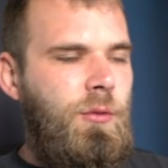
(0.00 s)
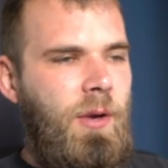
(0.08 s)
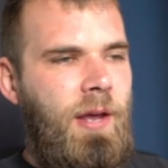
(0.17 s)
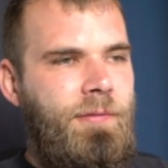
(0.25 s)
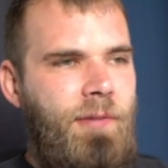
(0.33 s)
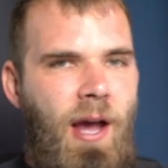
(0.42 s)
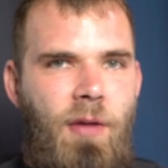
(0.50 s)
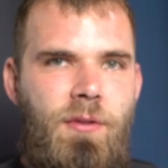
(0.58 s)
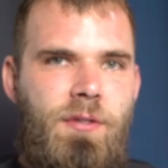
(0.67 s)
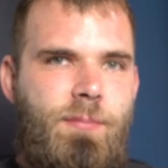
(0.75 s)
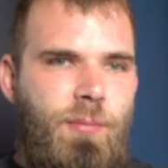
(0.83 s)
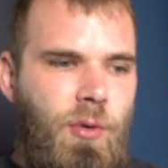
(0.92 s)
So when I found
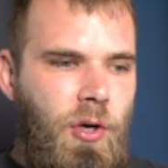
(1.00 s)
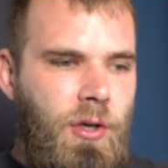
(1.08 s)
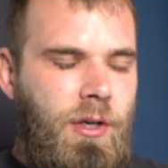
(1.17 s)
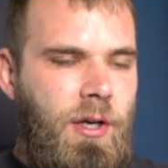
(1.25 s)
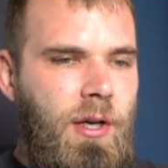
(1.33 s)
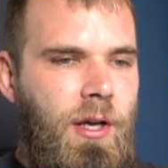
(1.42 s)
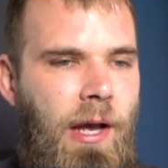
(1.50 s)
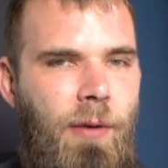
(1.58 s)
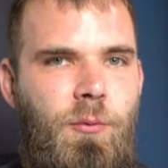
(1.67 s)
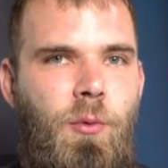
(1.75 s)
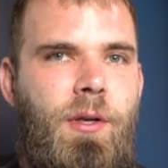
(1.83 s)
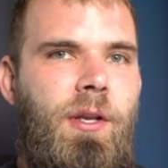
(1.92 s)
this book, I
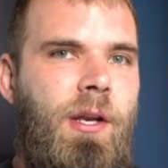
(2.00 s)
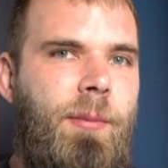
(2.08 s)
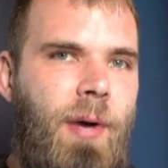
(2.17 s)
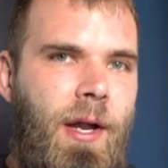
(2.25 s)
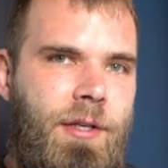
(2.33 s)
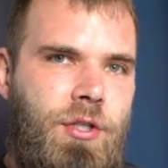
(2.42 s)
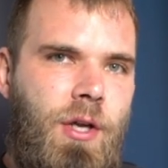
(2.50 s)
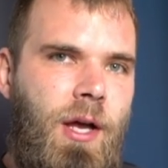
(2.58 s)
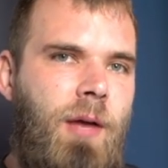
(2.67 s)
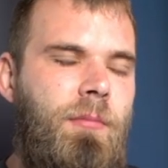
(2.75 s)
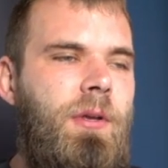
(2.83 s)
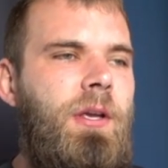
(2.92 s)
was working in a body
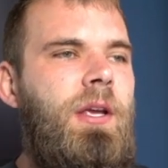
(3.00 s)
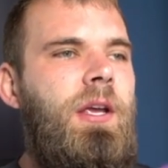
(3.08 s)
shop,